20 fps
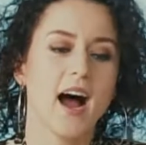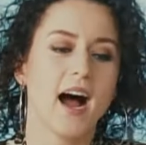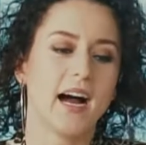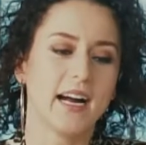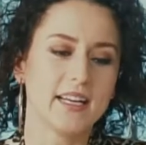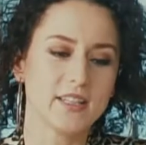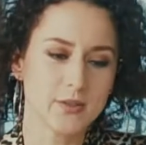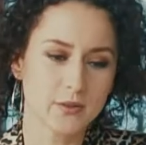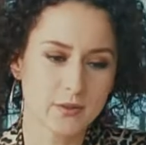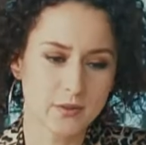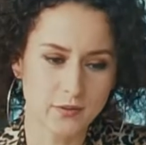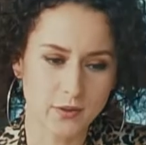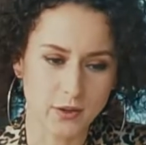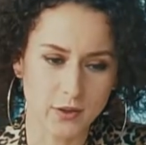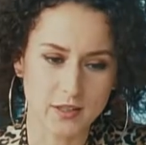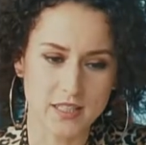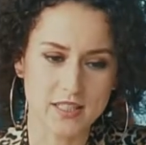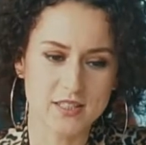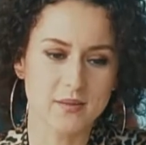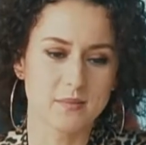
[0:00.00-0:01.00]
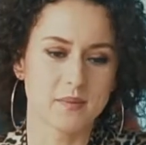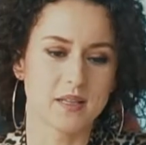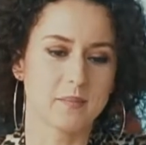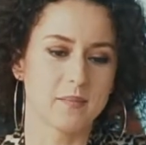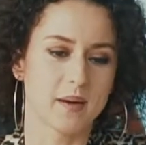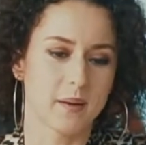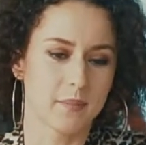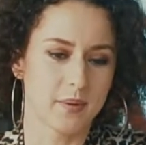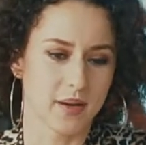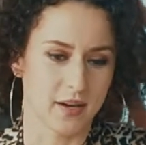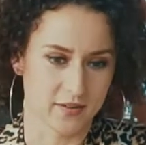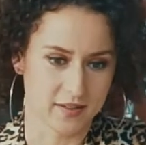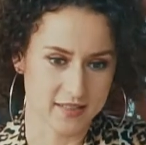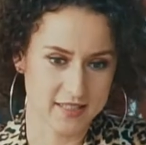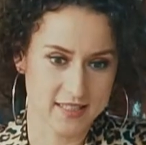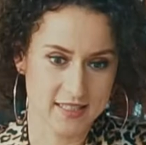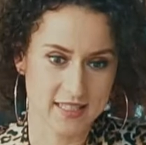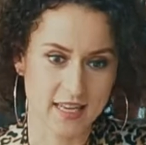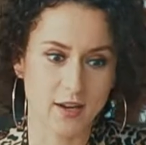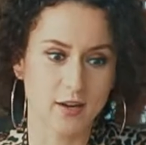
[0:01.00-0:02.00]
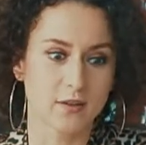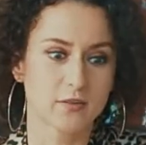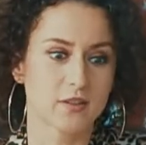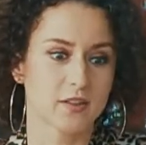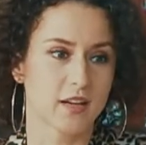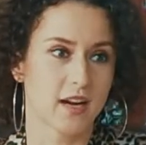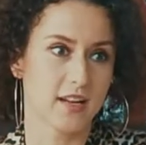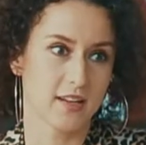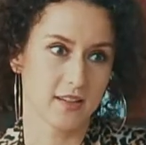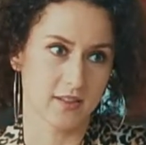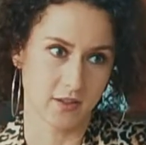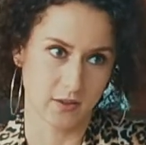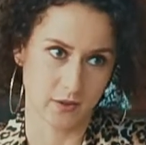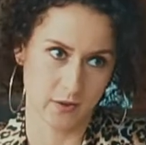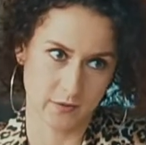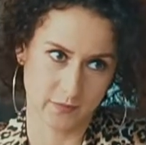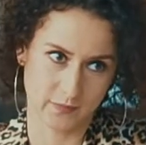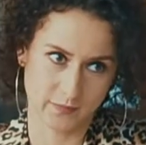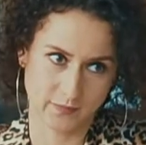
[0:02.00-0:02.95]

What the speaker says: I took Furry to meet my parents, stay overnight and all.